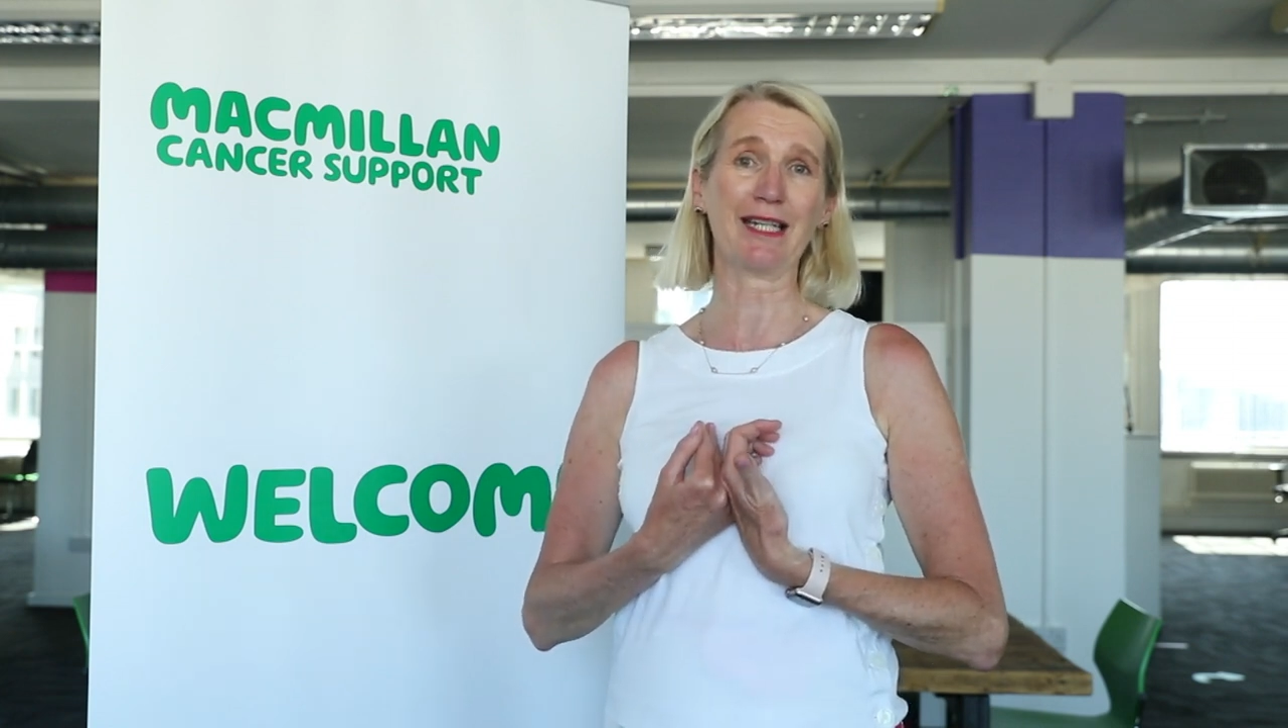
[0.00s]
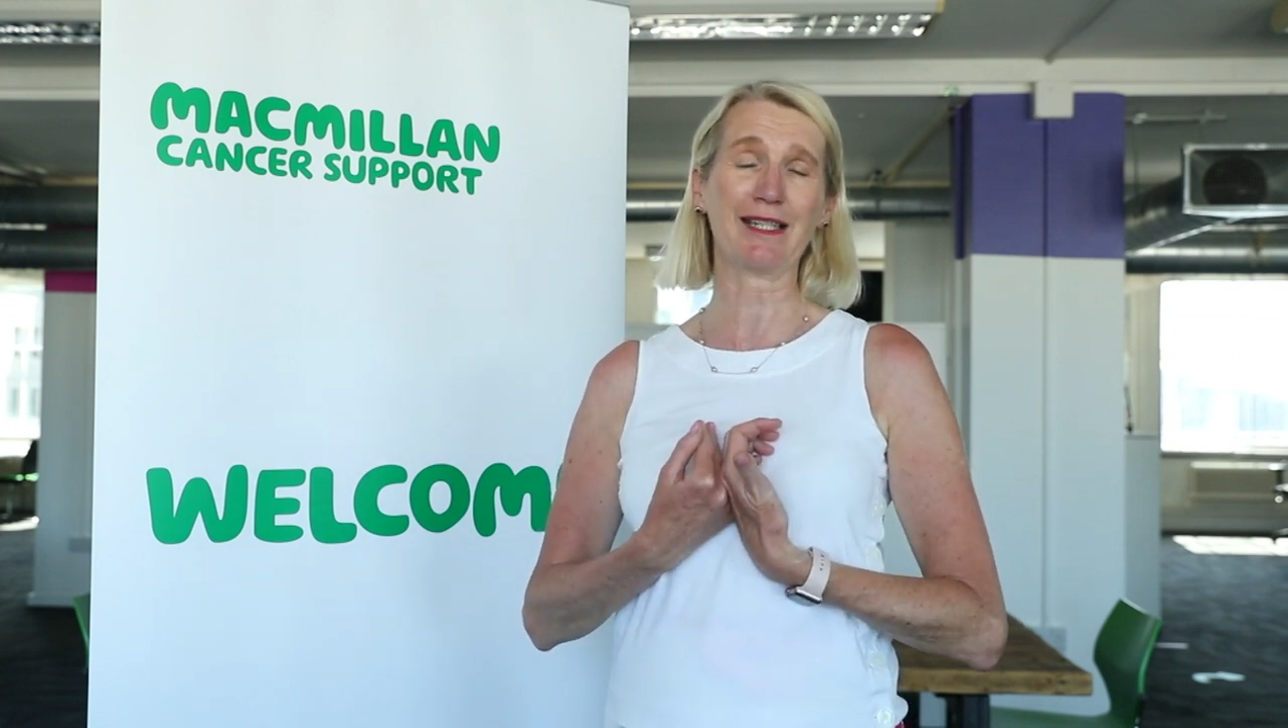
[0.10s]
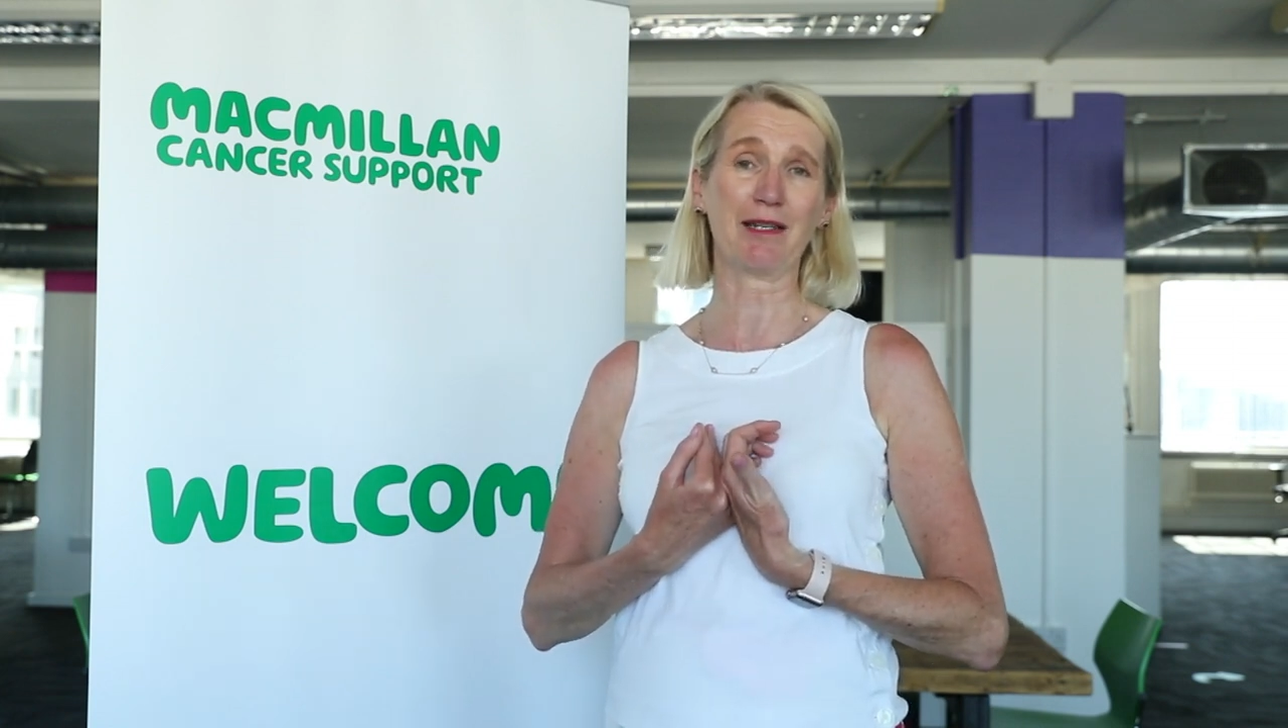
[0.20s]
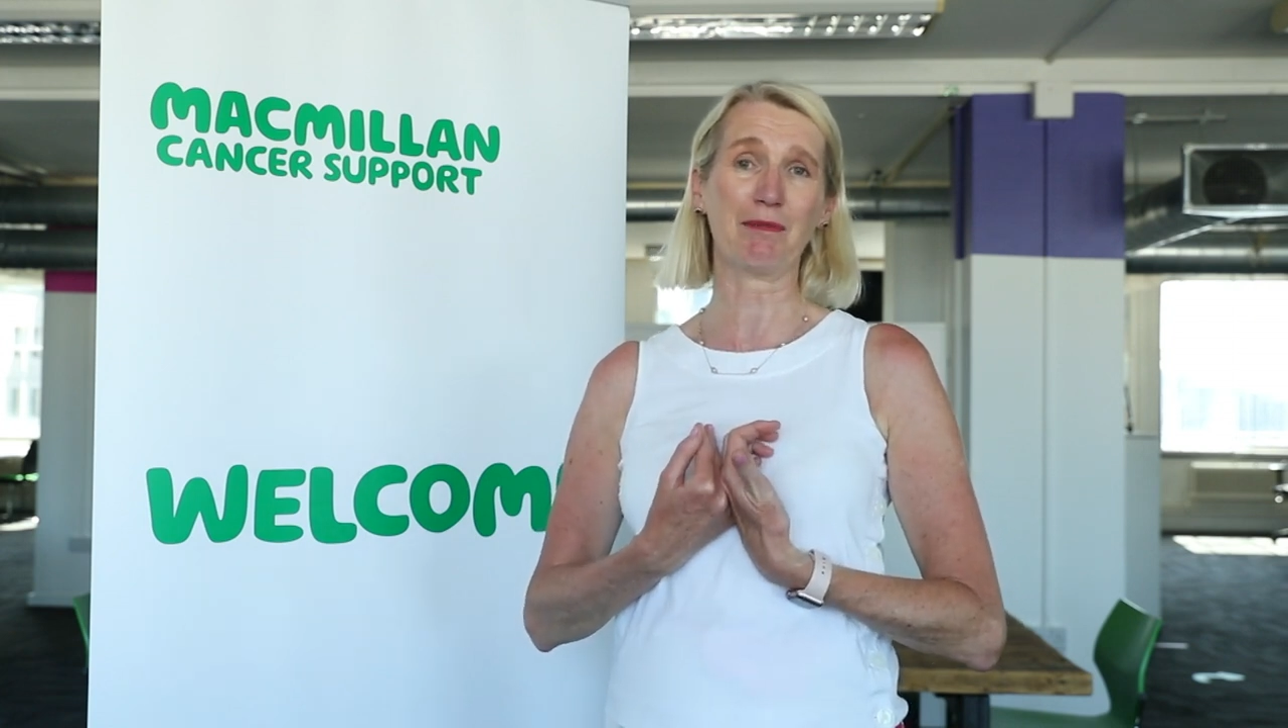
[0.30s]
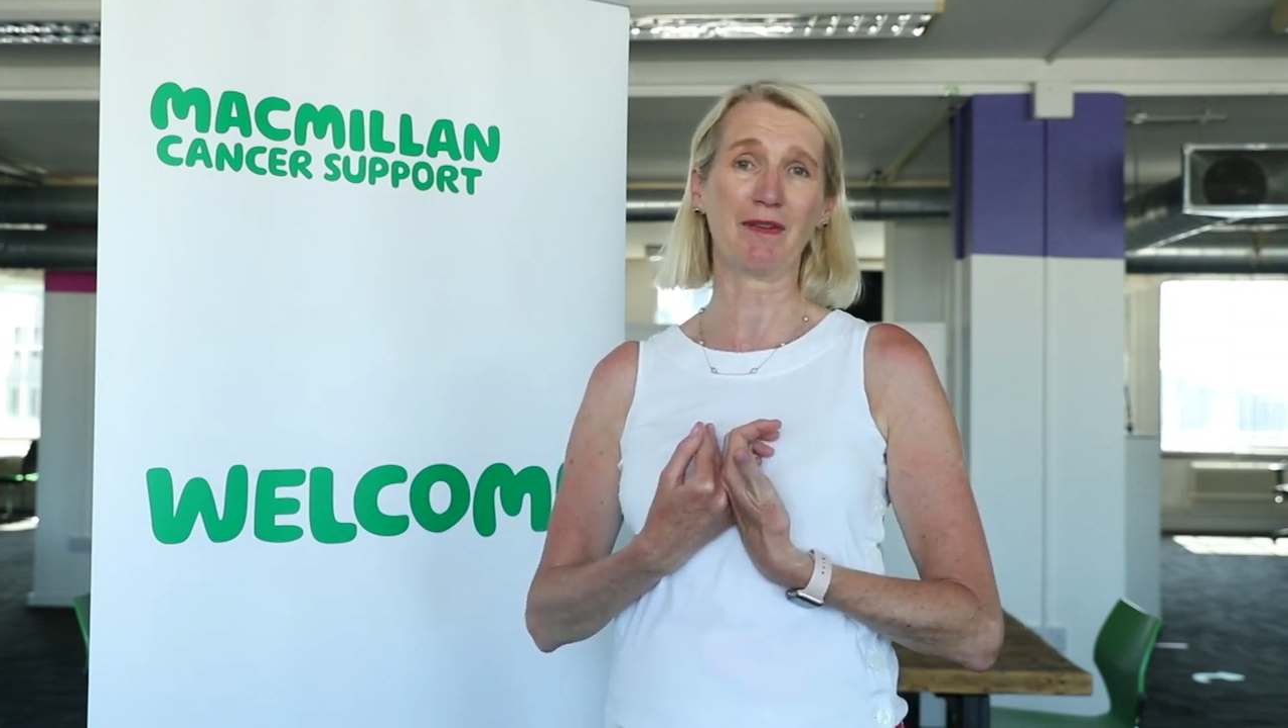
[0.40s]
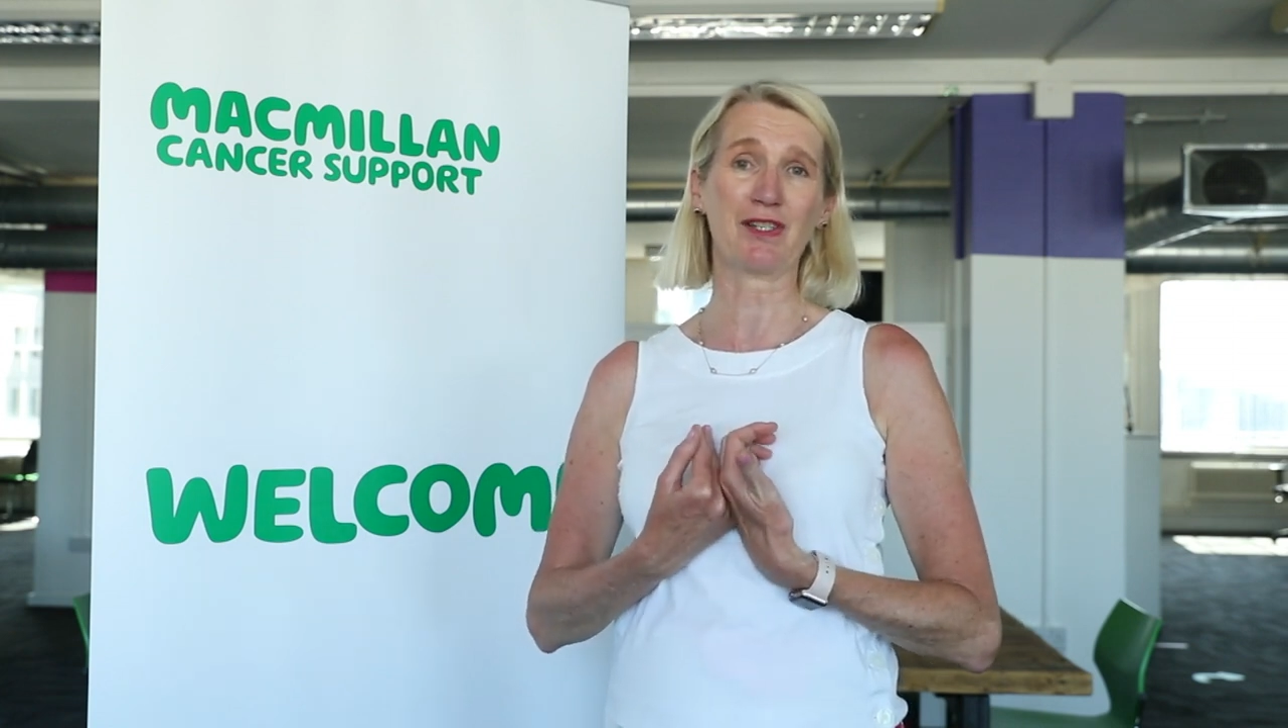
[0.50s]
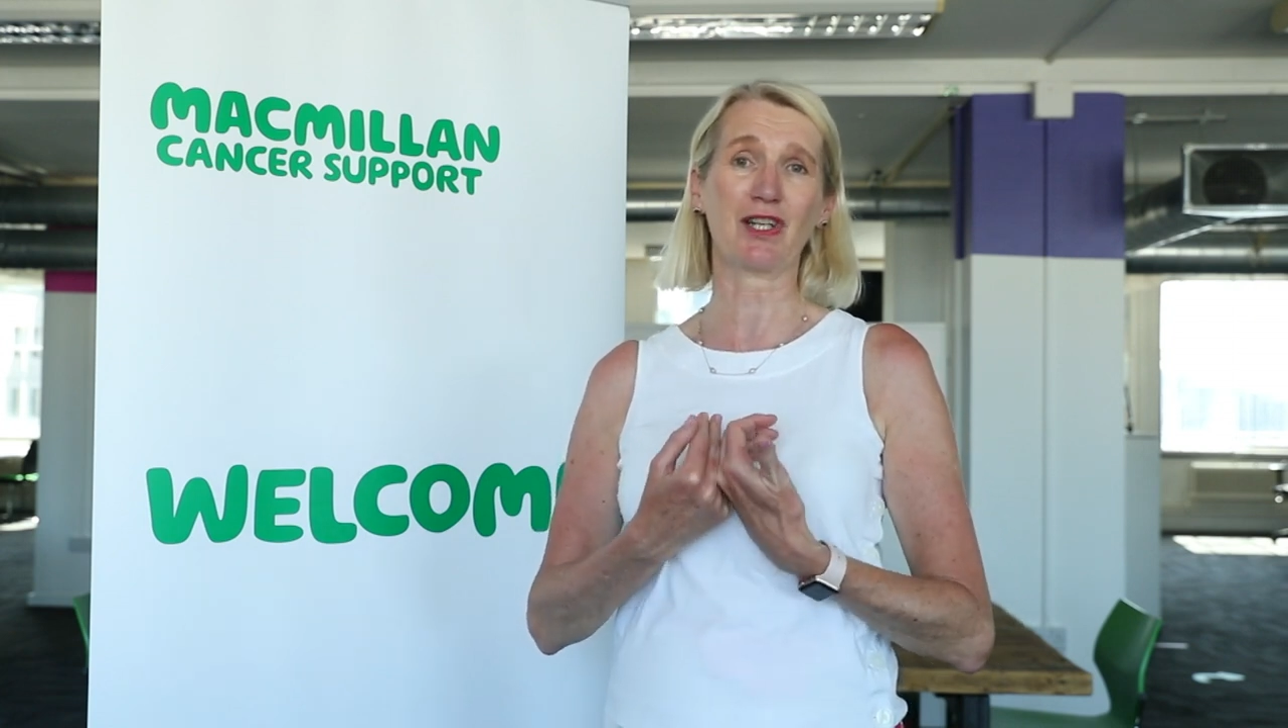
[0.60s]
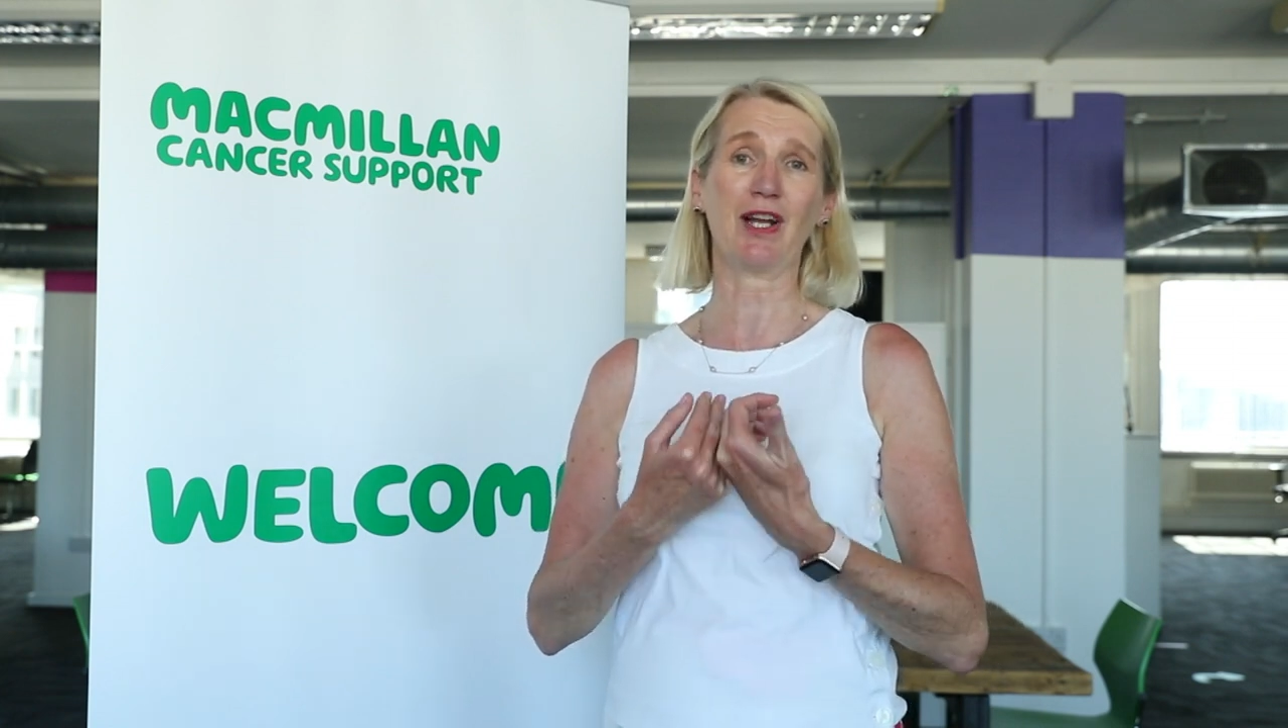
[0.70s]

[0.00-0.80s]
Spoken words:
18 months,